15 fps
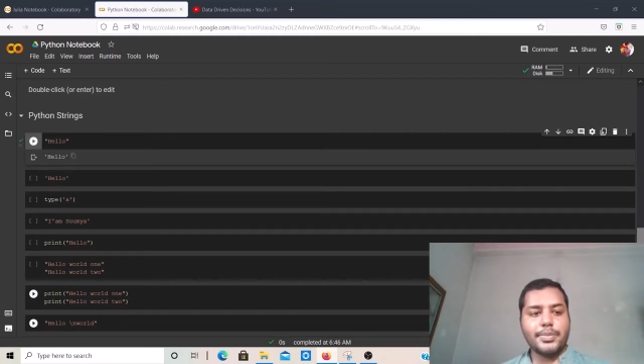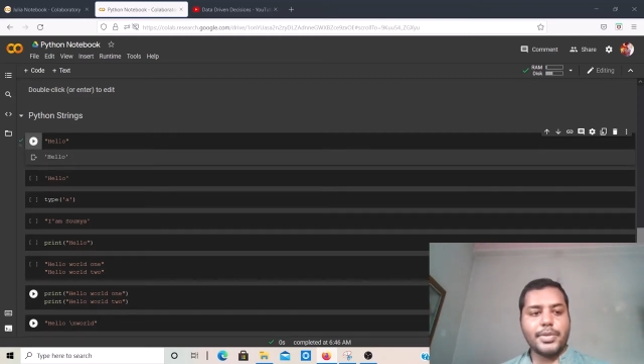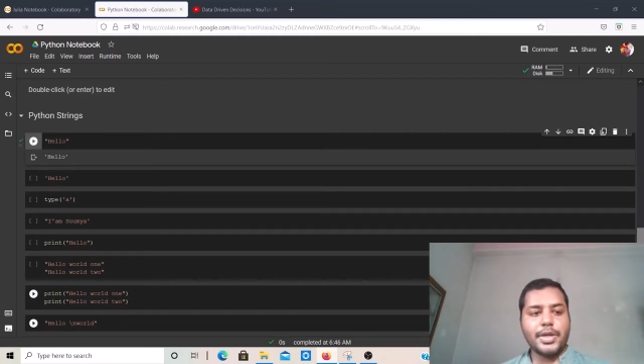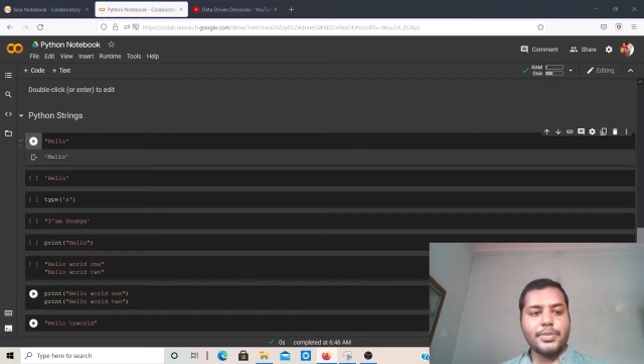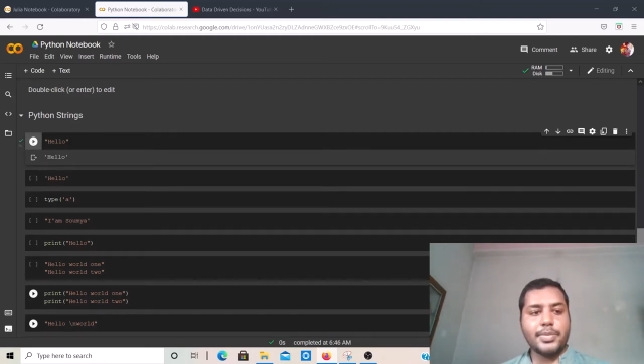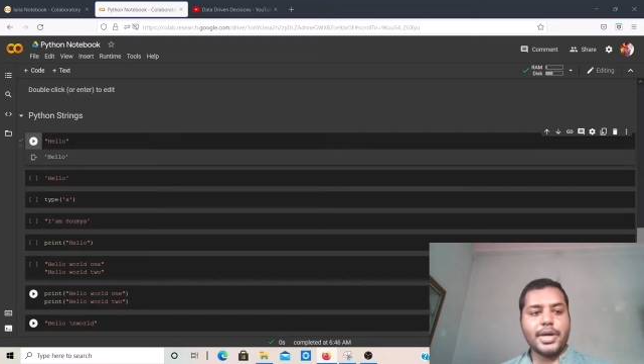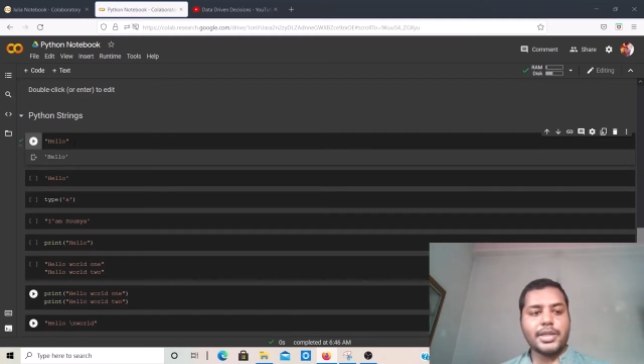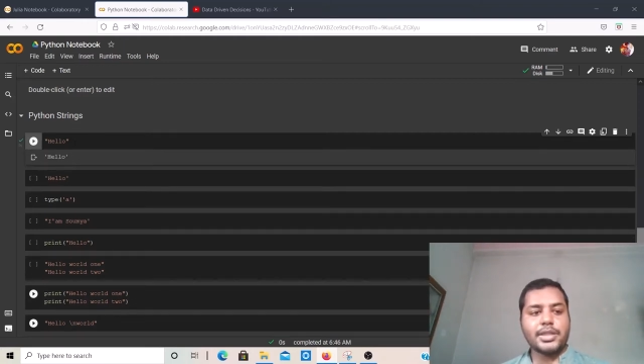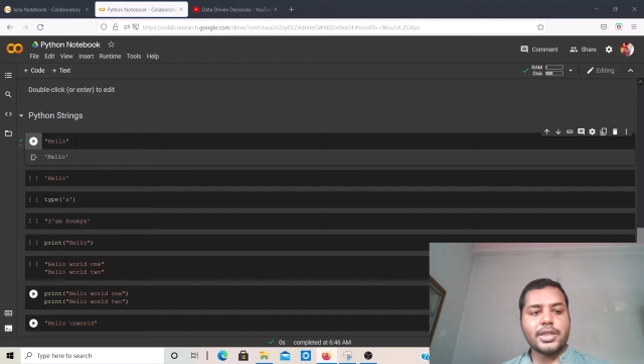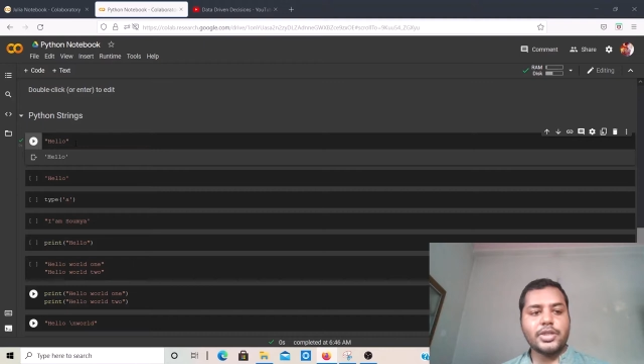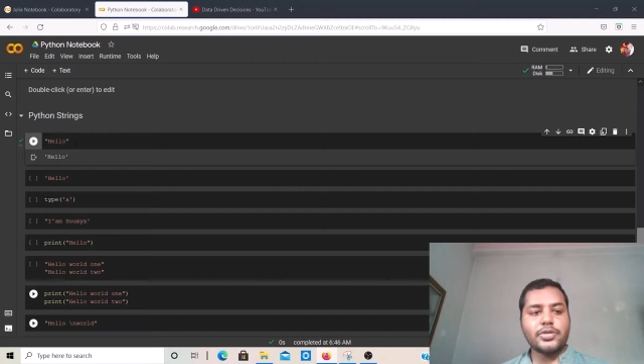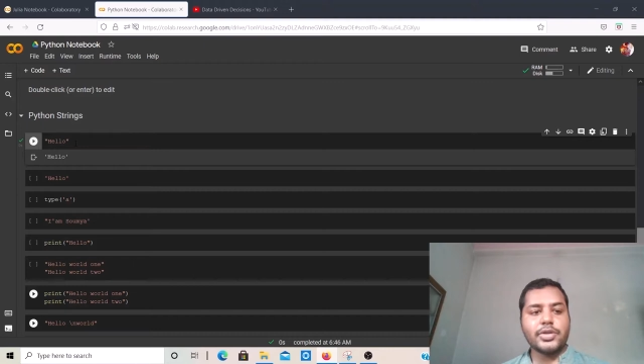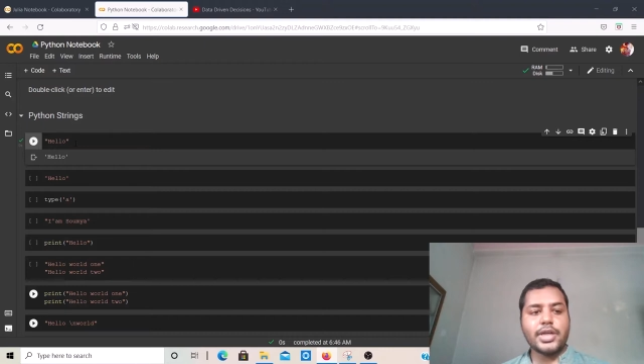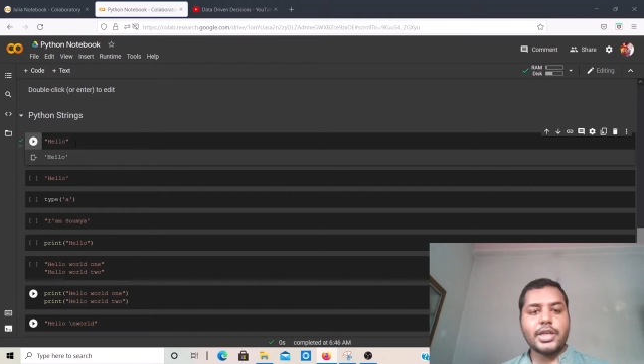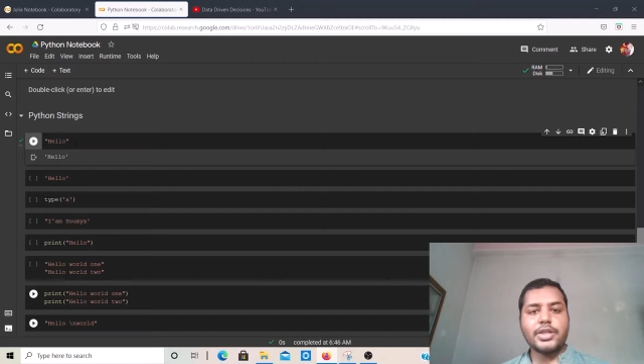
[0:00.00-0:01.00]
In Python,
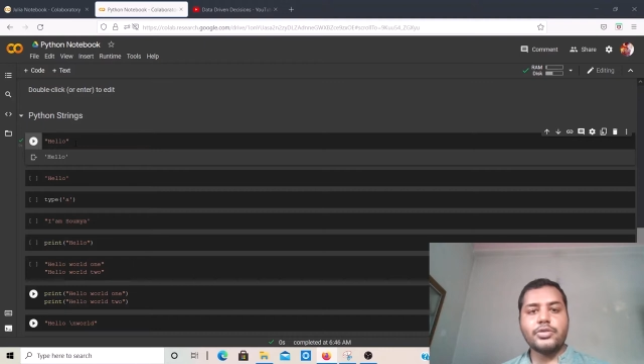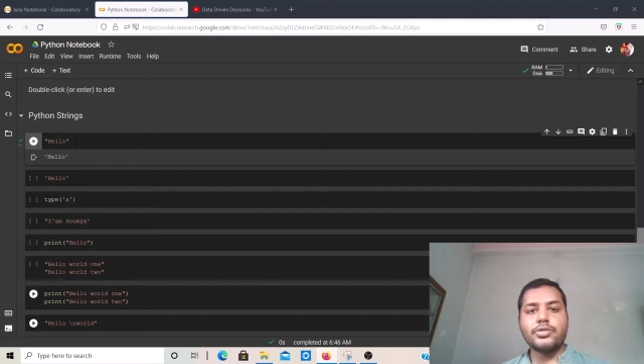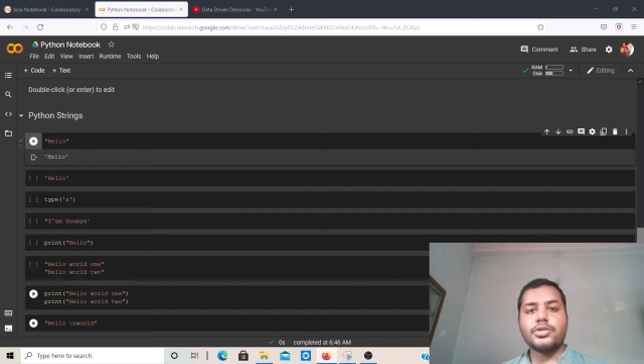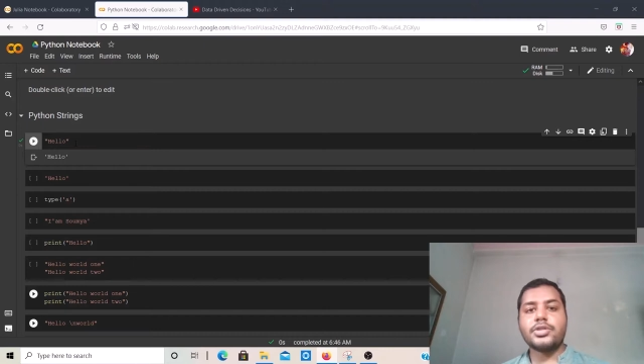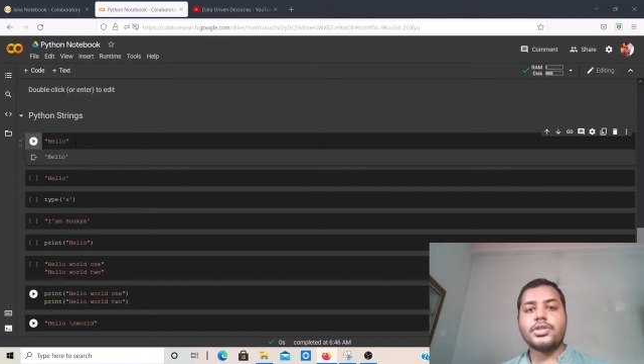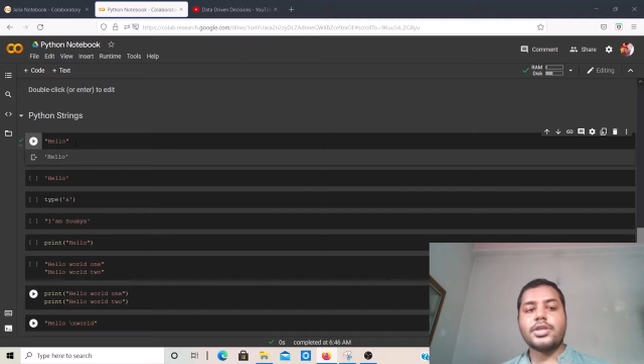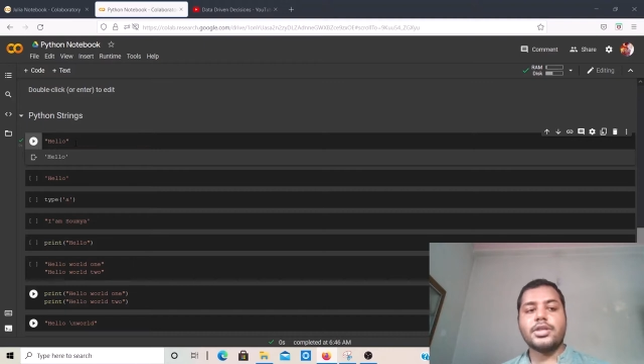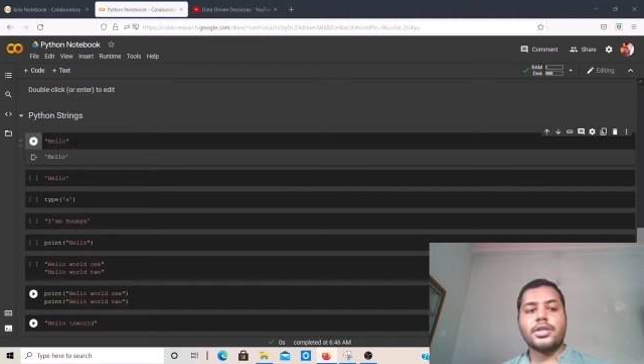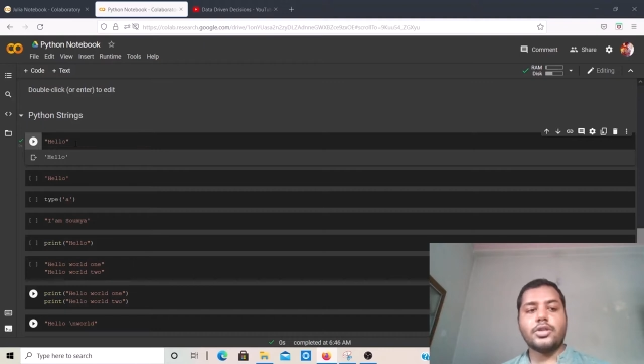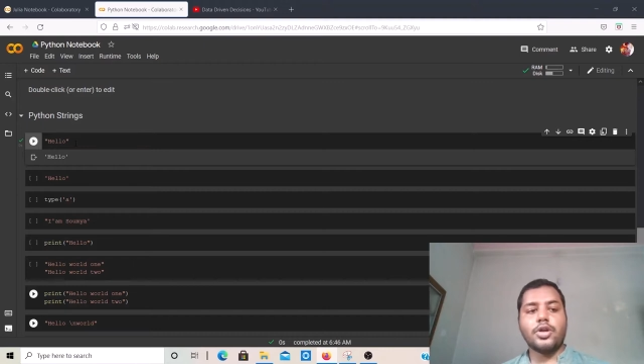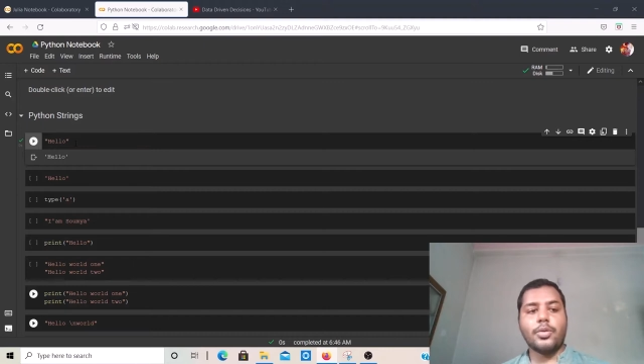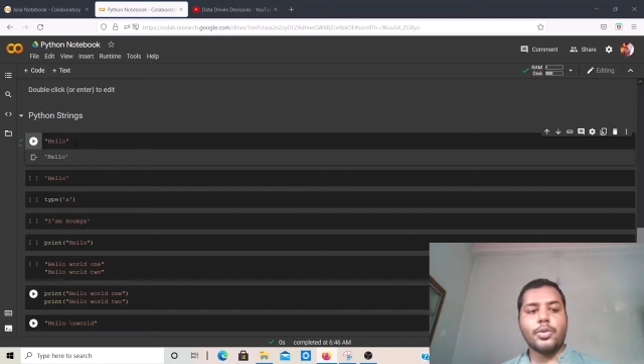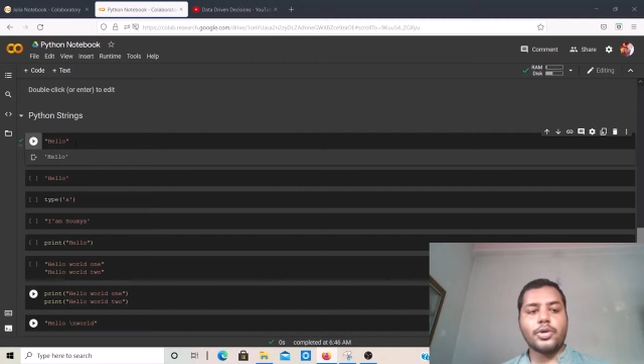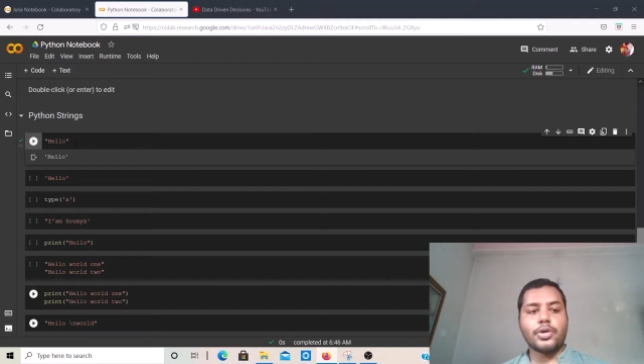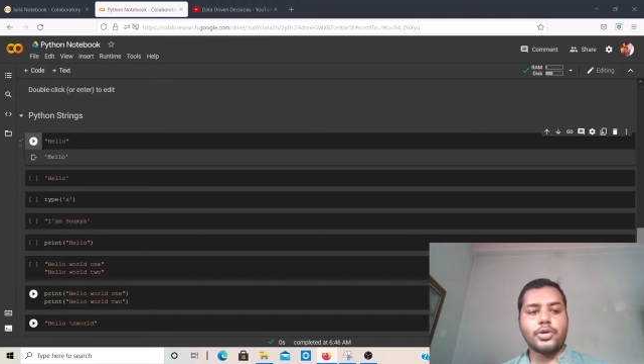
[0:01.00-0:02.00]
you can use
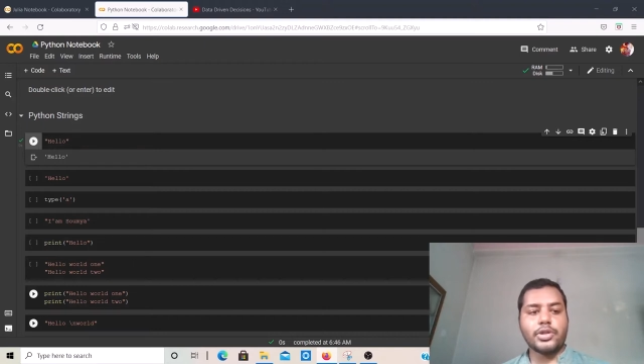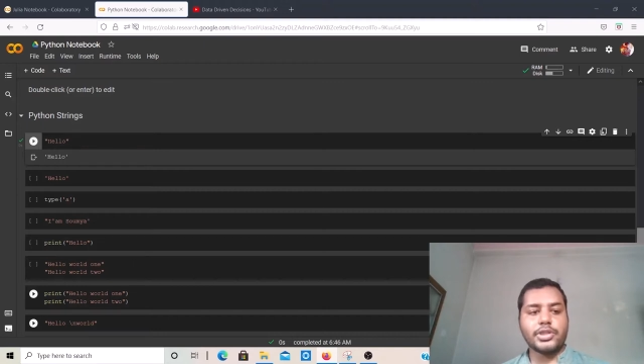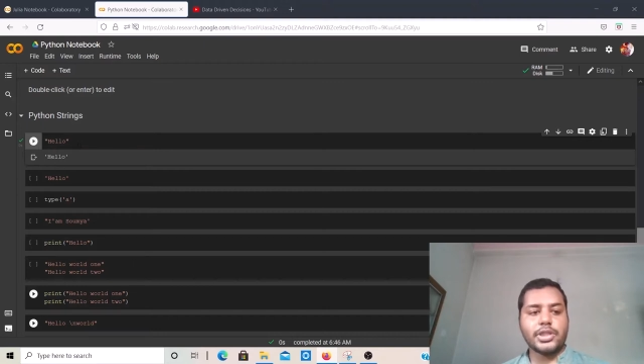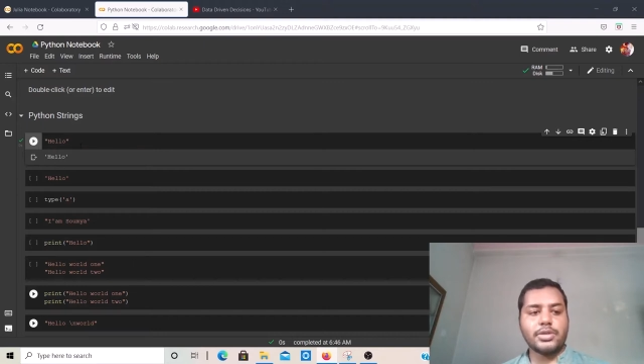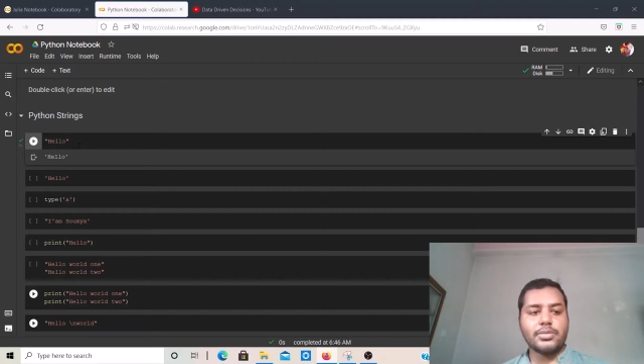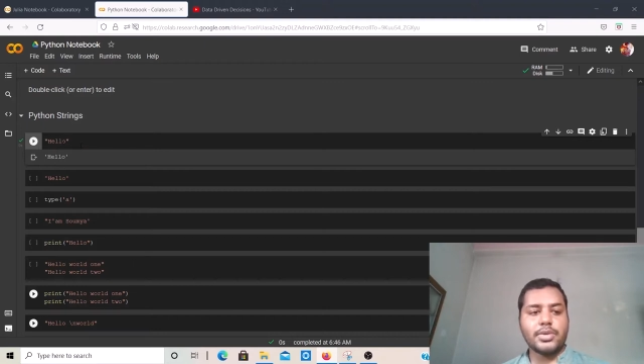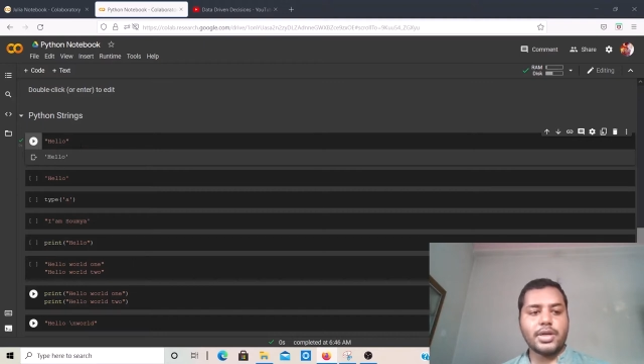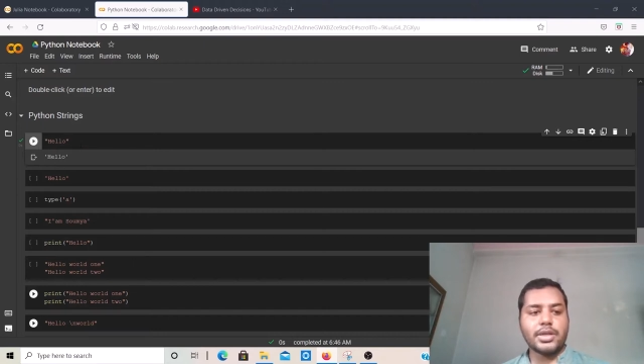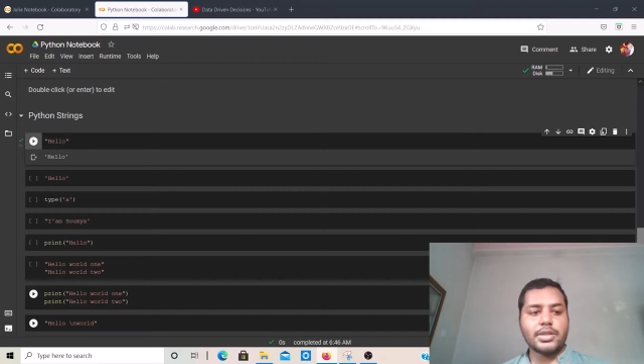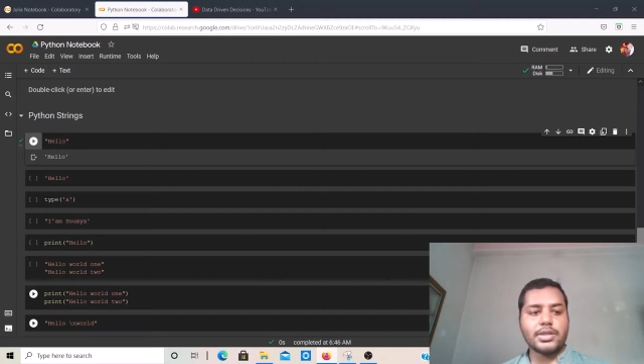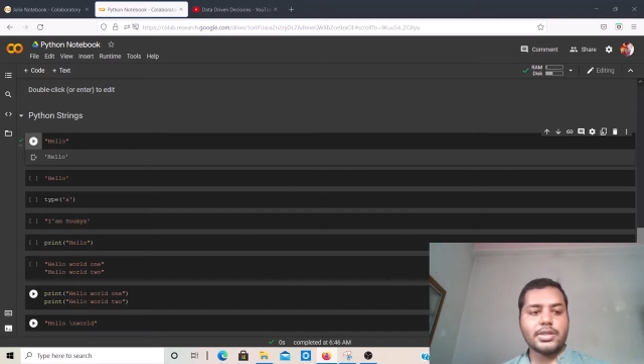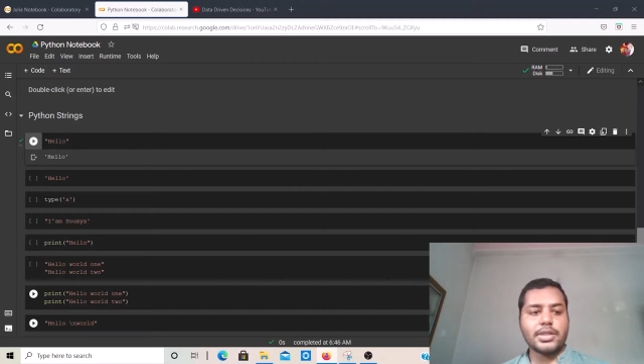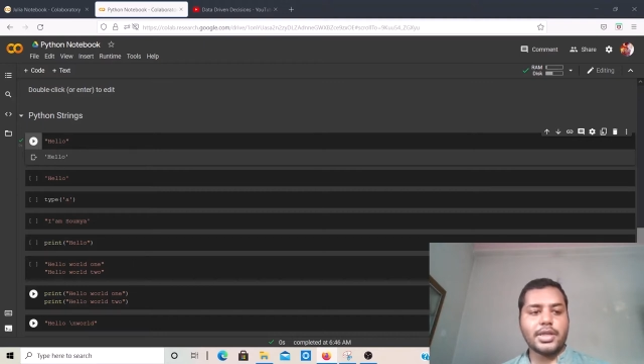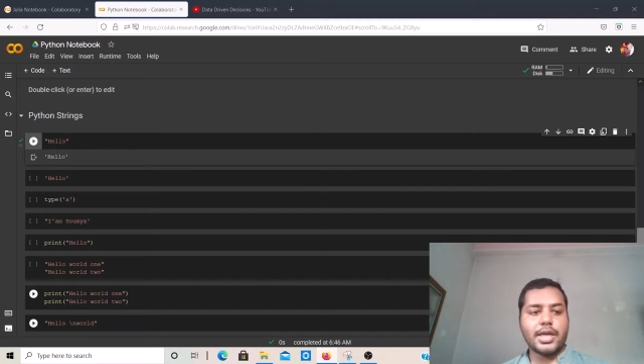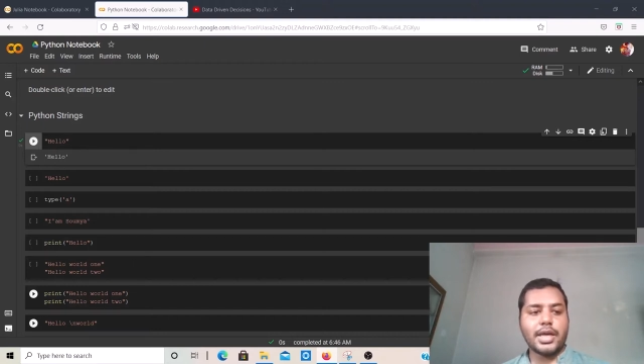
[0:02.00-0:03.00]
double quotation marks,